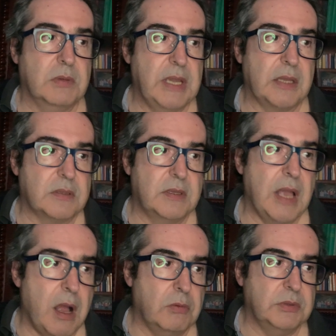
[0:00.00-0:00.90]
get
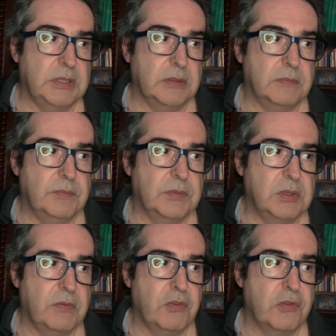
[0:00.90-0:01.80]
down,
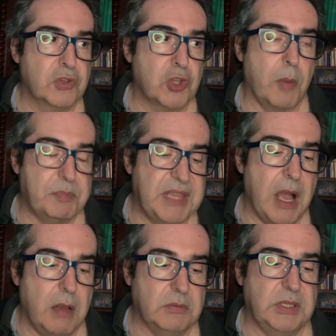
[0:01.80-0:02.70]
if you stop
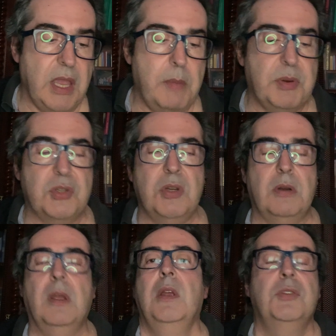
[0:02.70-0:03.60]
down the
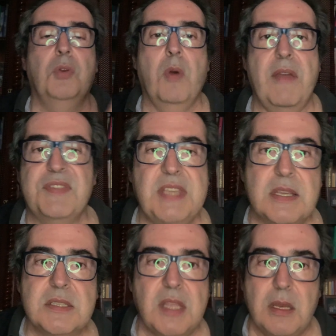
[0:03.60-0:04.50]
aperture to
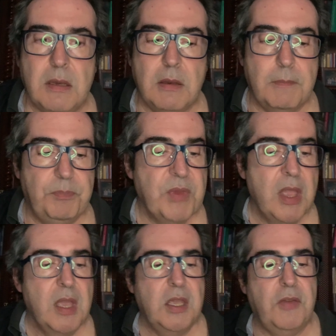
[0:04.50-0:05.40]
f16,
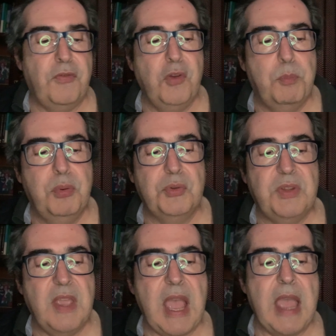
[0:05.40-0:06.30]
if you put
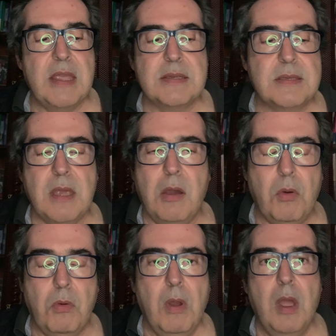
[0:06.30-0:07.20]
the
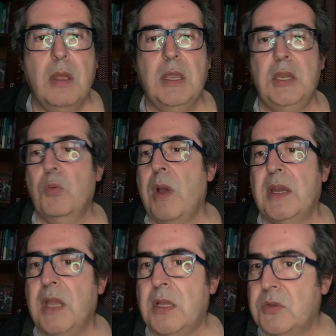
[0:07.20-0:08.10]
ISO in
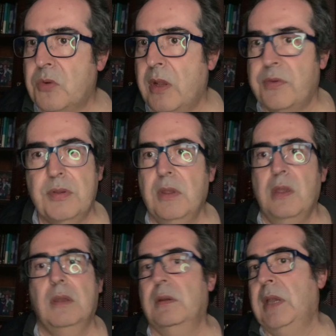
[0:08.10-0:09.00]
100
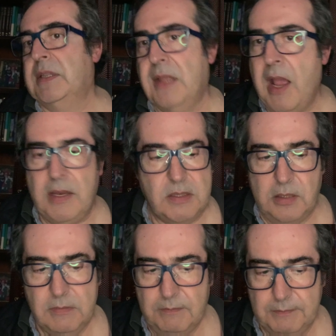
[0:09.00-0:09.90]
at
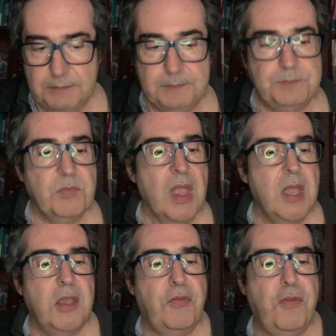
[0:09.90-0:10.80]
night,
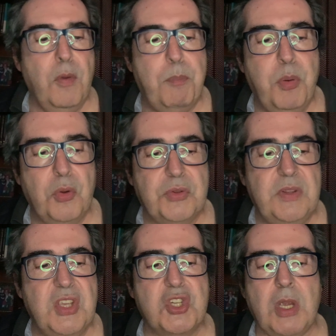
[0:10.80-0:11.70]
if you
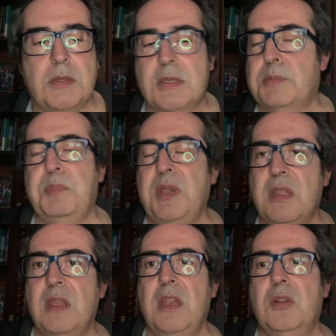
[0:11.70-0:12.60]
put the shutter
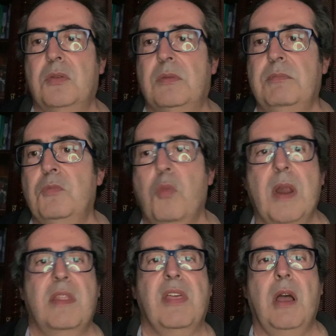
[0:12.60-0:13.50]
speed in
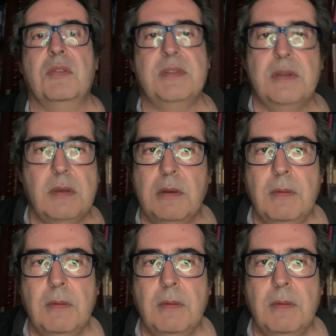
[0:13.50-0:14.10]
1000,